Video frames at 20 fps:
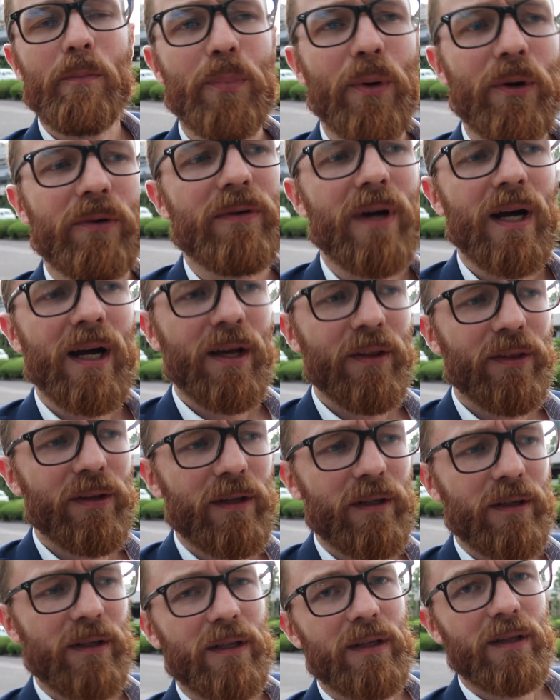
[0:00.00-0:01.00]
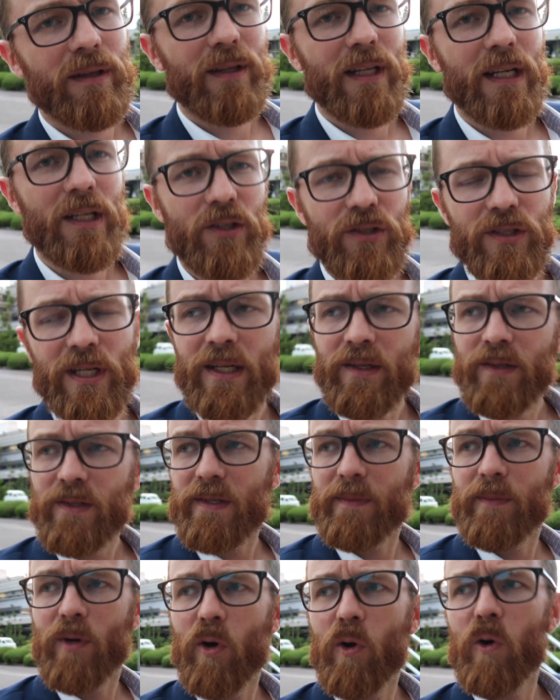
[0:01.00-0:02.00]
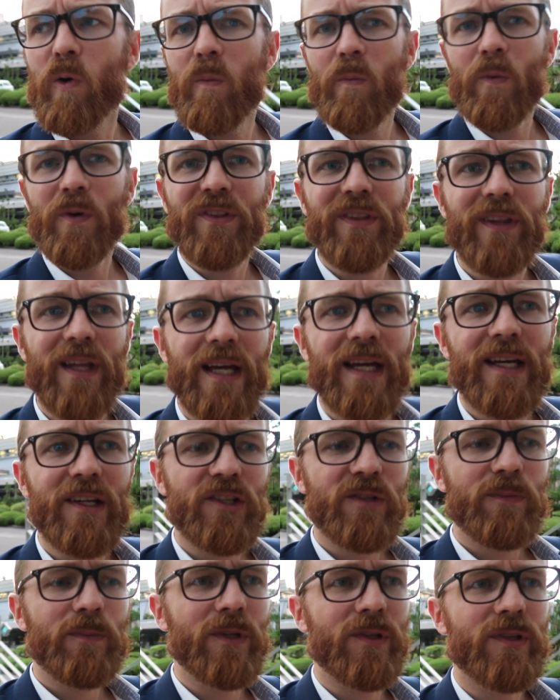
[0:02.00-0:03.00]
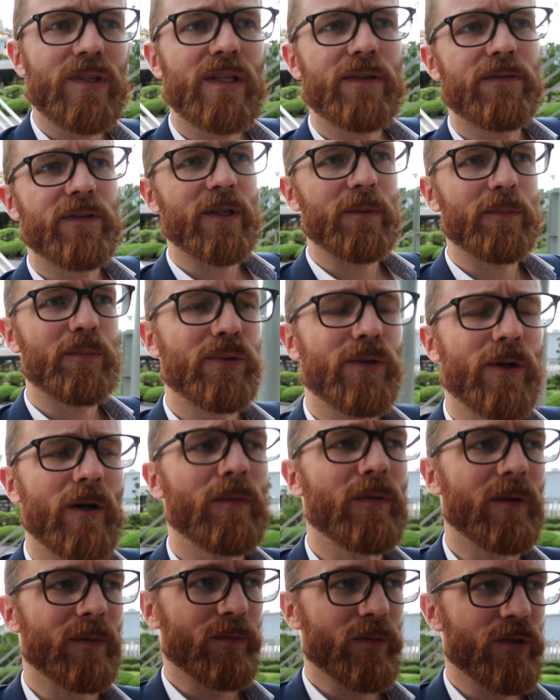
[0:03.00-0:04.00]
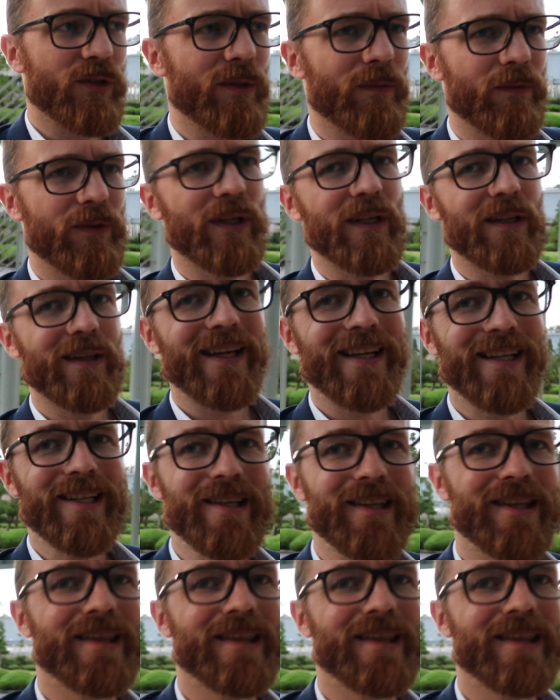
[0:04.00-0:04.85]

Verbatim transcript: but rather that he sends them home with a specific problem, something they can